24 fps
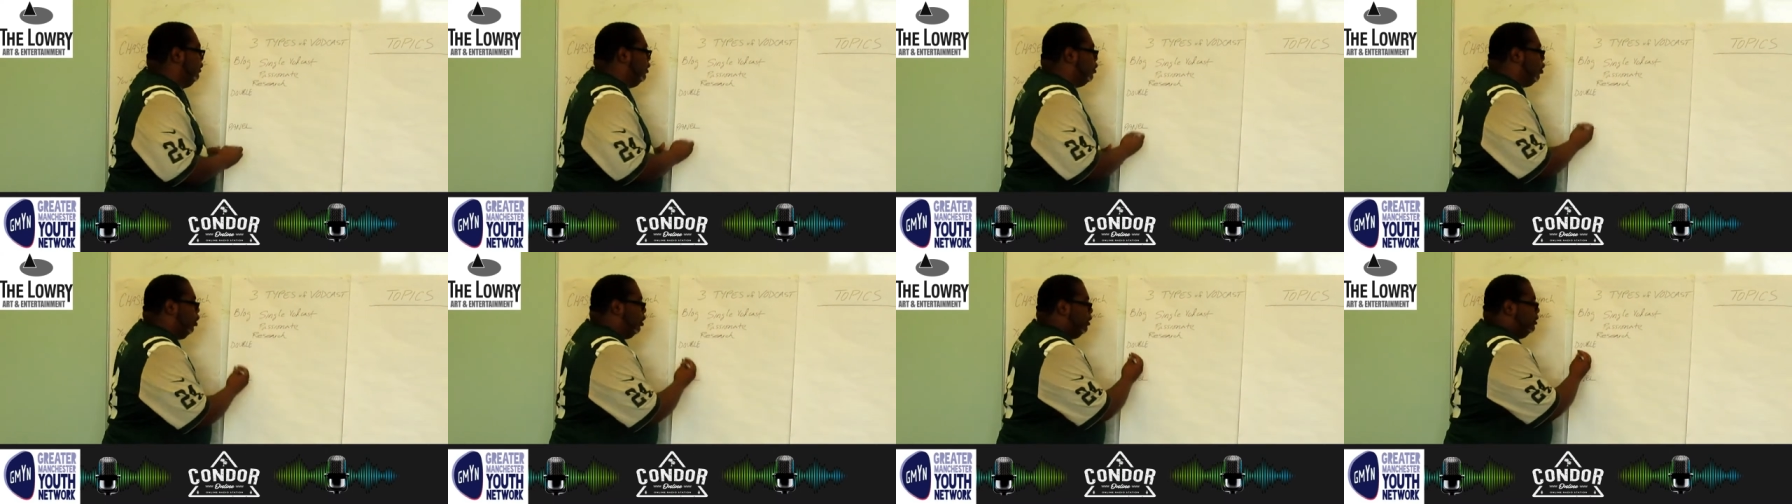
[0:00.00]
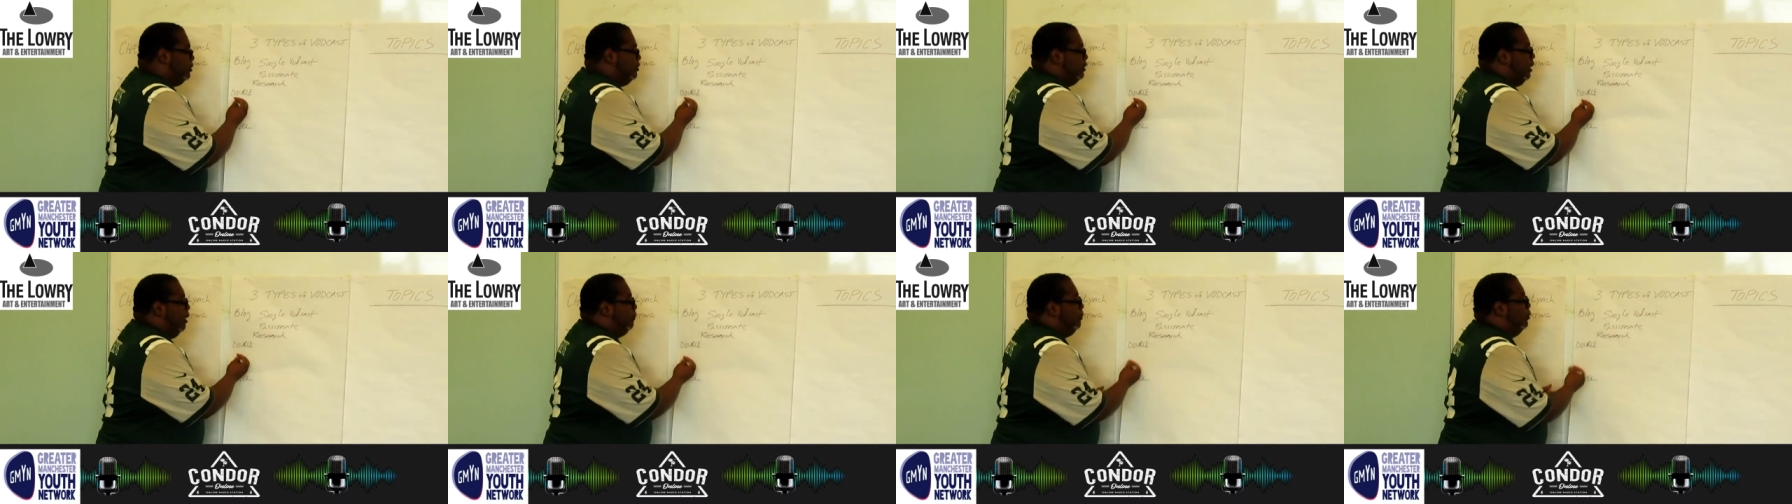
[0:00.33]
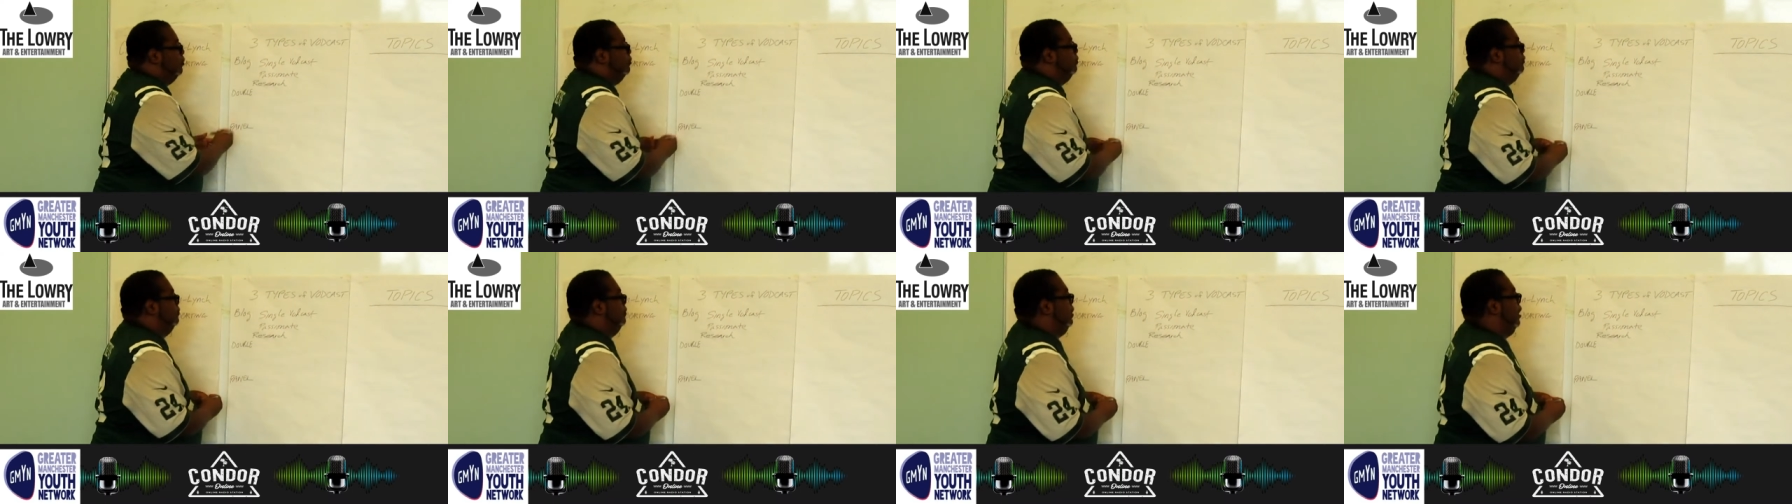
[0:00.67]
we call a
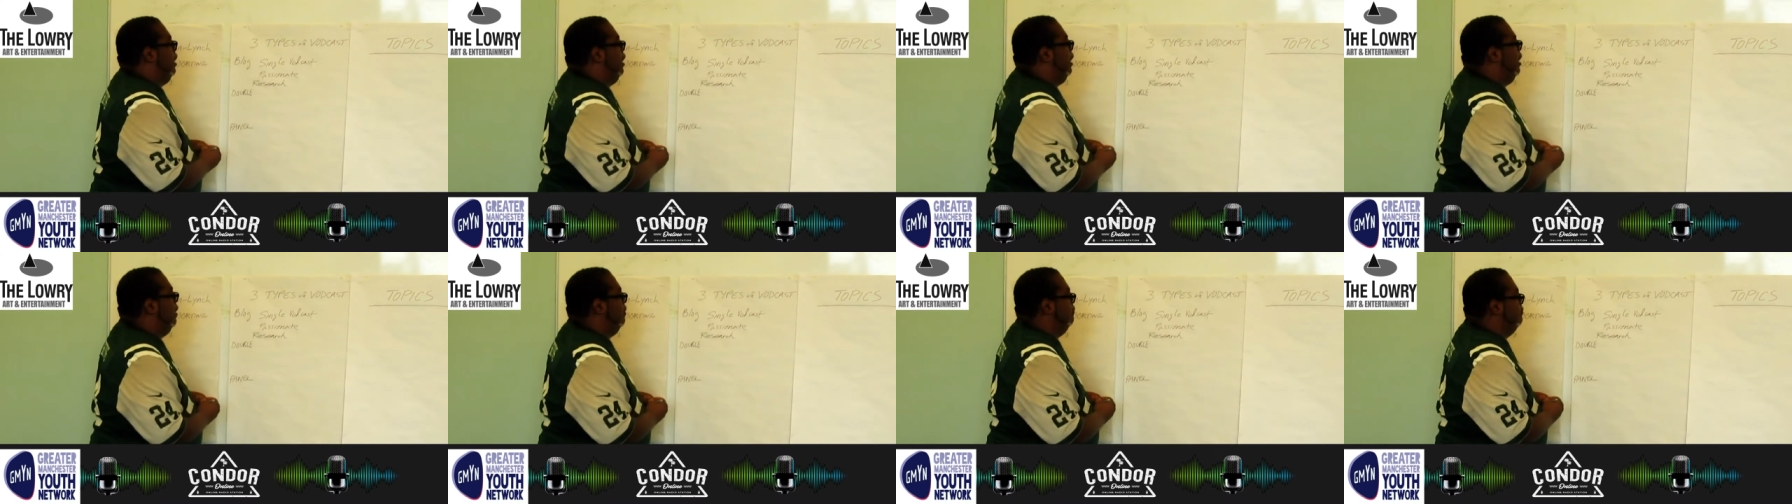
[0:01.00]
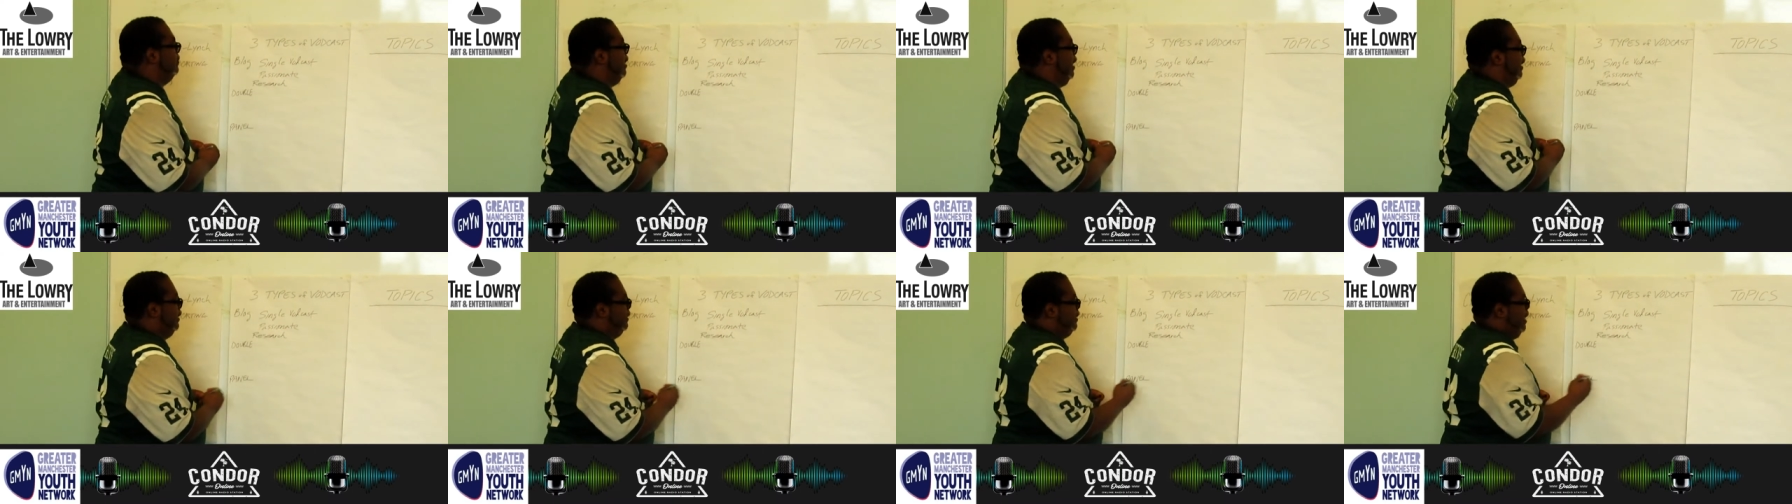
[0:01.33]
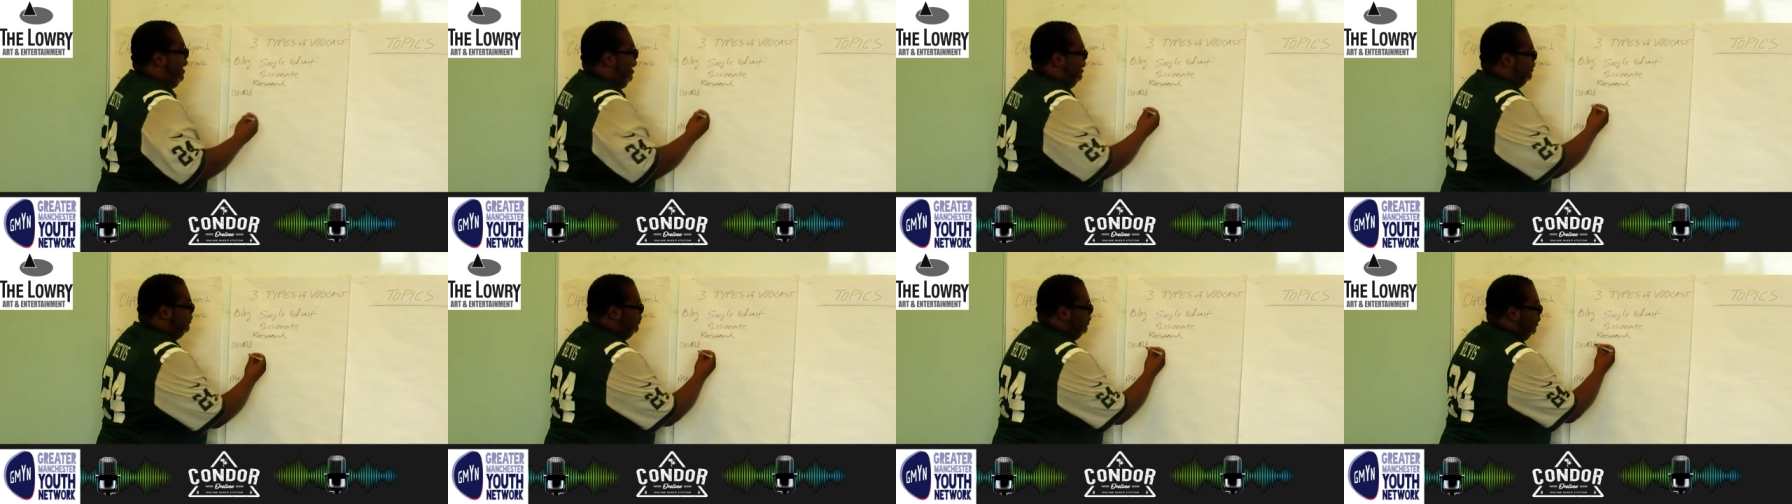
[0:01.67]
double uh,
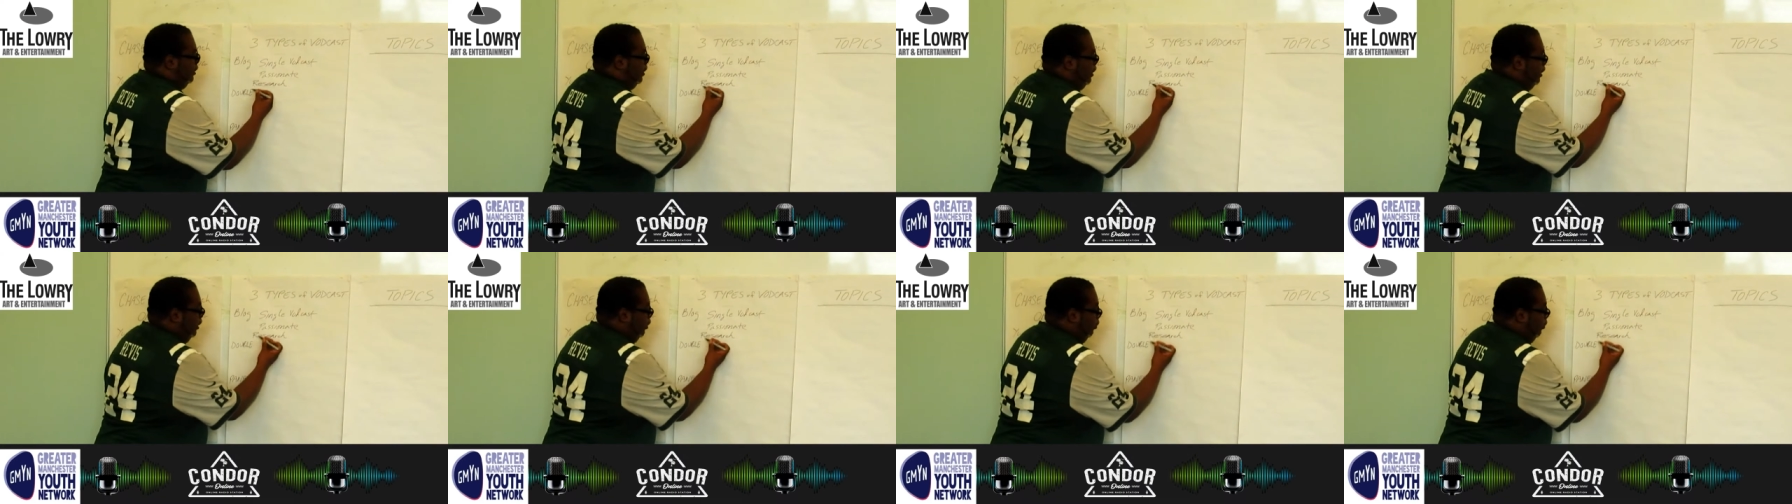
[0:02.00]
bycast,